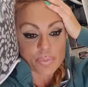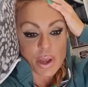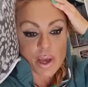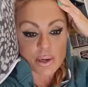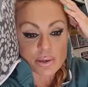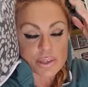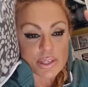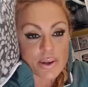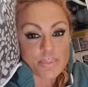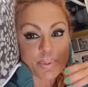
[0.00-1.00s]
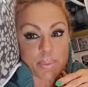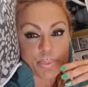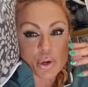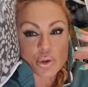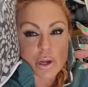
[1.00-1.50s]
You know, and some
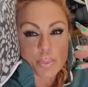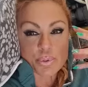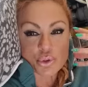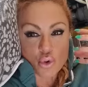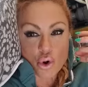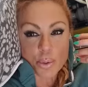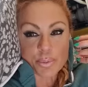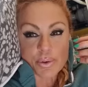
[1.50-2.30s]
people absorb